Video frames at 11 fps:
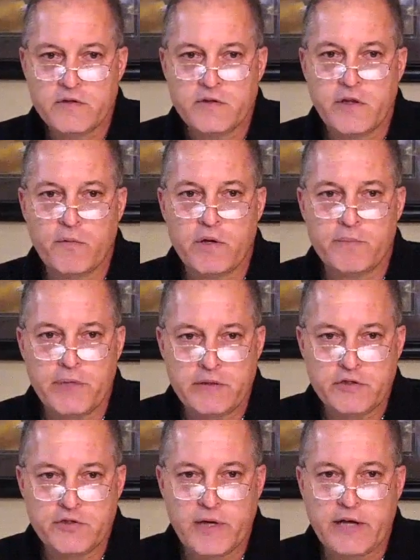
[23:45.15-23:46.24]
They want to beat the
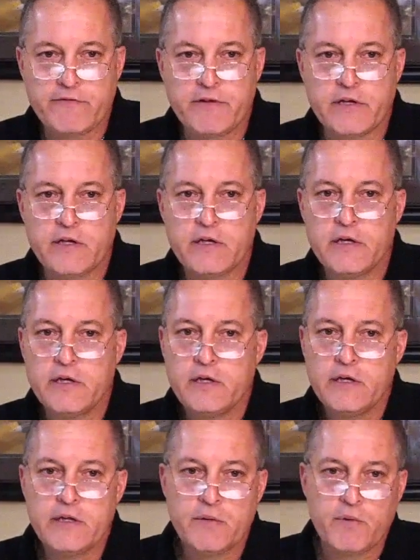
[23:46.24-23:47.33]
traffic,
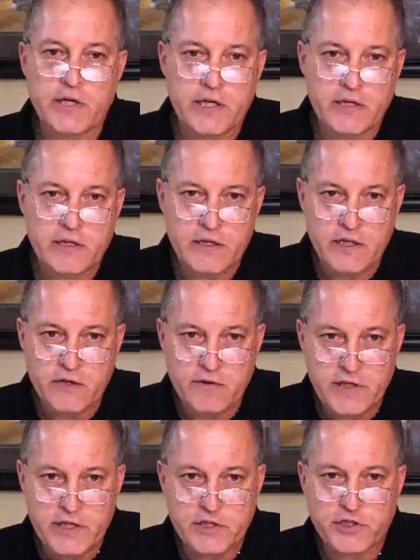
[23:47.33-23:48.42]
they want to, you know,
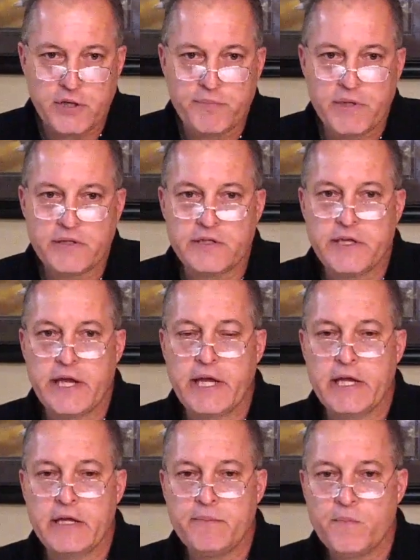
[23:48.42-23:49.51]
get a jump on the
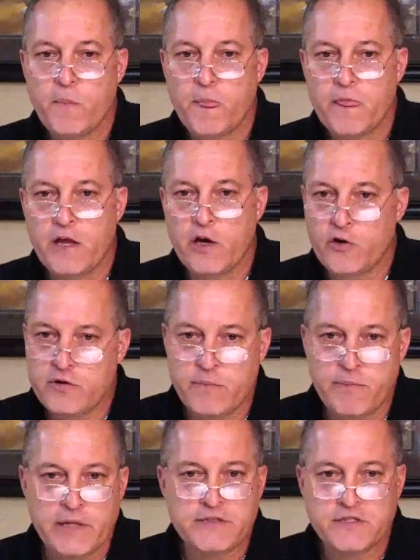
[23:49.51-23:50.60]
day. They heard the
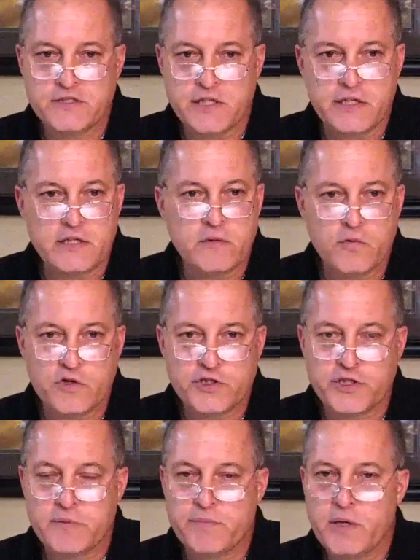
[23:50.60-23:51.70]
message, they did the
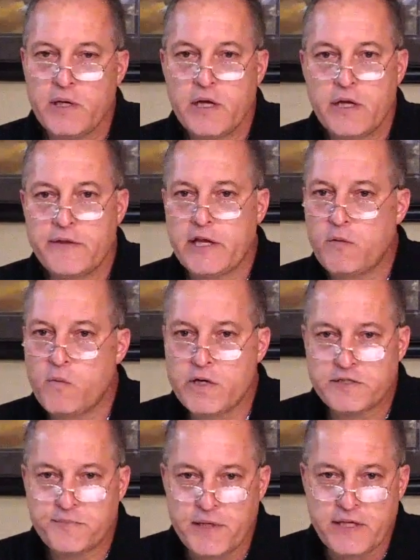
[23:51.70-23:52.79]
worship, they don't want
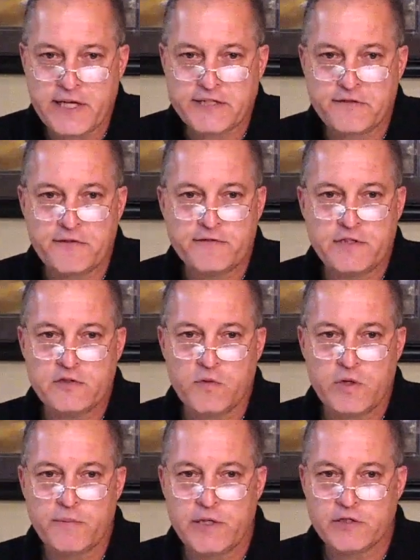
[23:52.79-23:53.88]
to spend the extra 15,
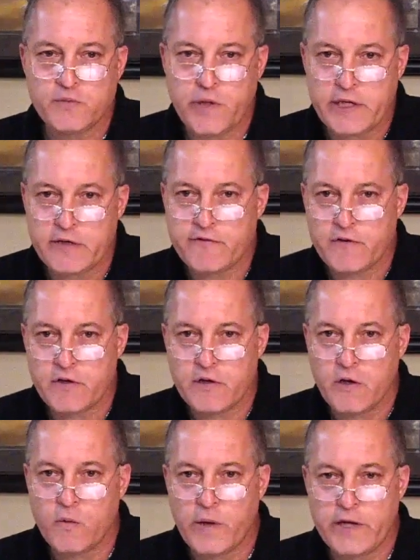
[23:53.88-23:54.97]
20 minutes waiting for
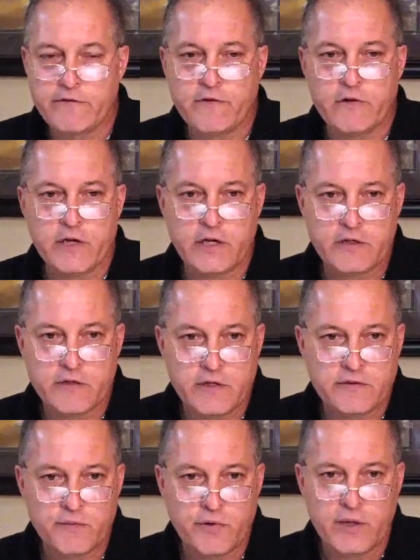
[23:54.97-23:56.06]
a wafer and, a, and
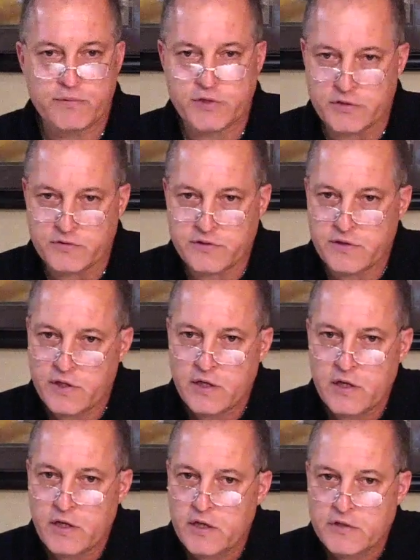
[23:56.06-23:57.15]
some grape juice.
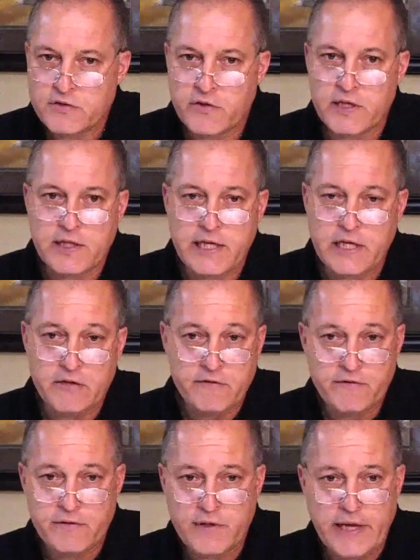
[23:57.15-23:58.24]
So they leave.
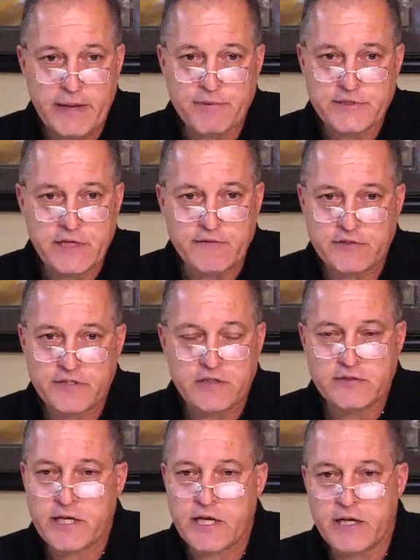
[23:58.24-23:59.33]
Happens every single
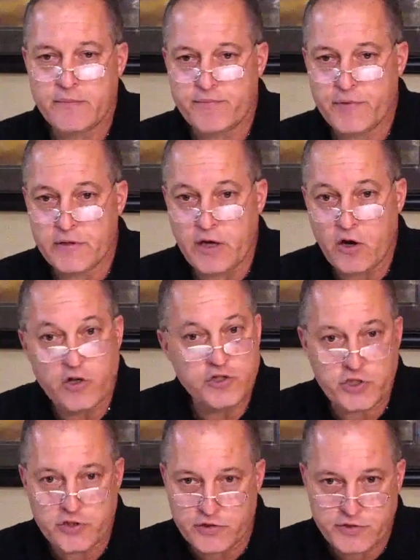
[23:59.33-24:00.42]
time at our
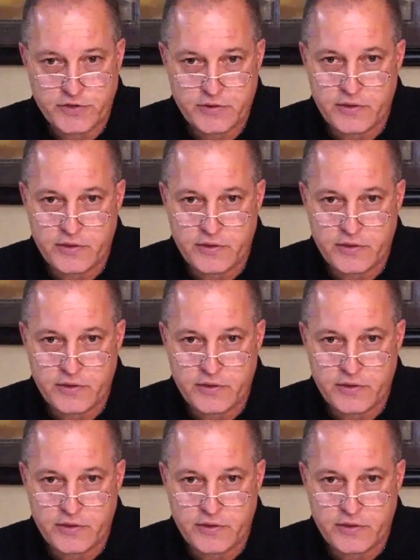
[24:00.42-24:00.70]
church.